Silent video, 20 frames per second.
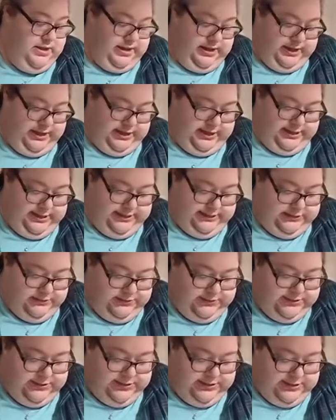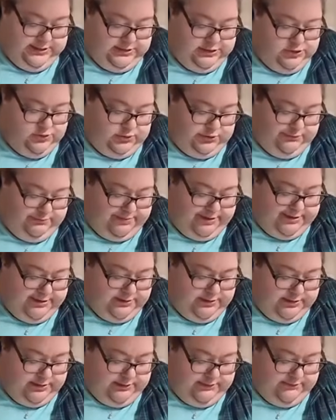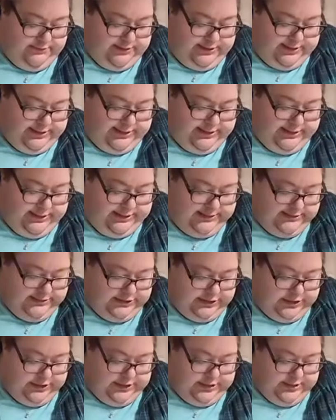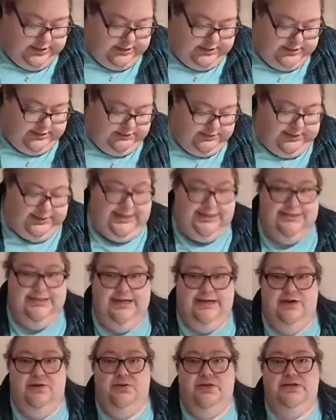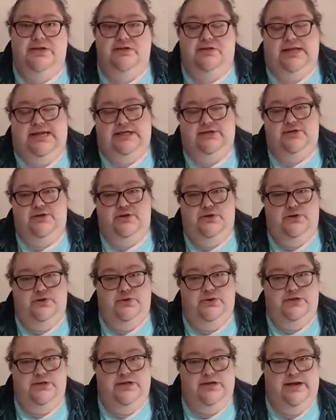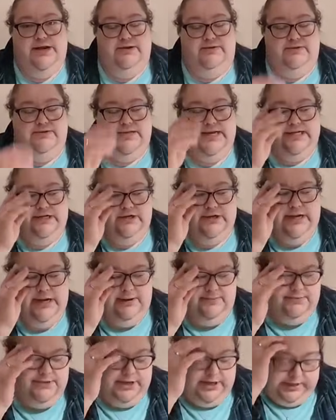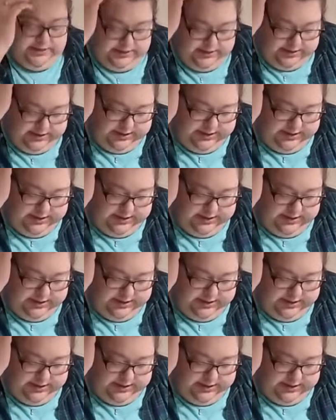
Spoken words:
This was another 12 by 12 that I started, and like I said, I only did like 2, and then I was like, okay, I'm done.